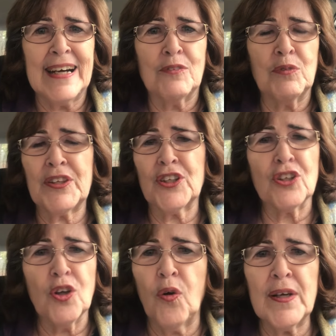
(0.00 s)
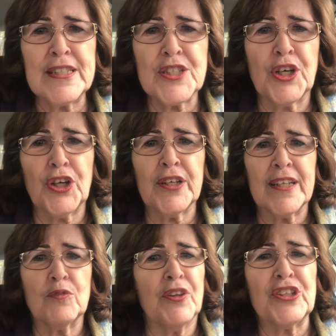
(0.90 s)
with their loins
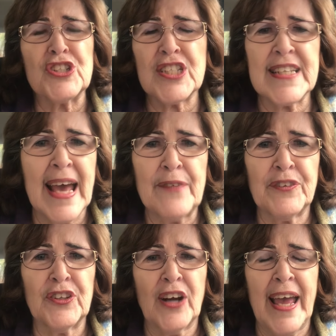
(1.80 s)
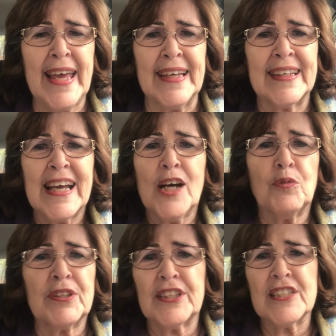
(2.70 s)
girded, with their staff in their hand,
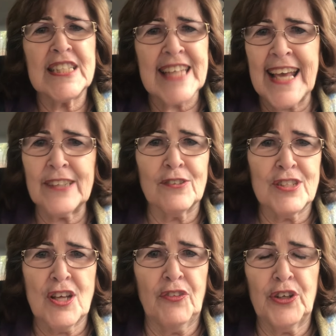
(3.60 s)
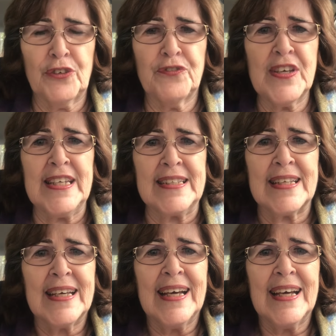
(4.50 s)
with the sandals on their feet.